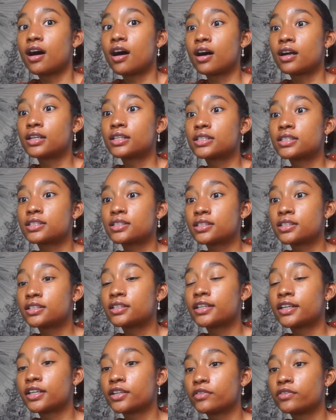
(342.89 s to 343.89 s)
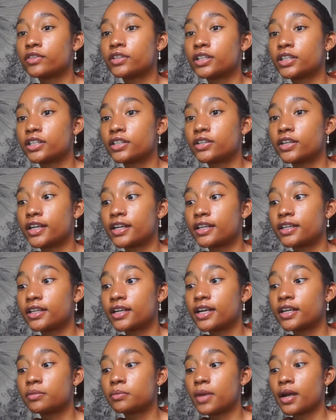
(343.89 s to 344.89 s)
honestly, they're really great.
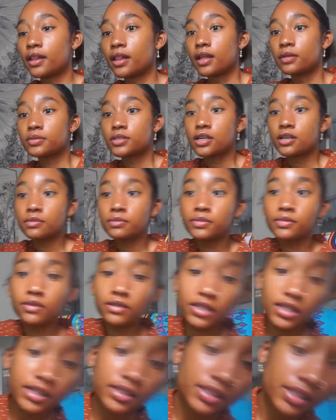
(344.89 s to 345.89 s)
And my laptop, it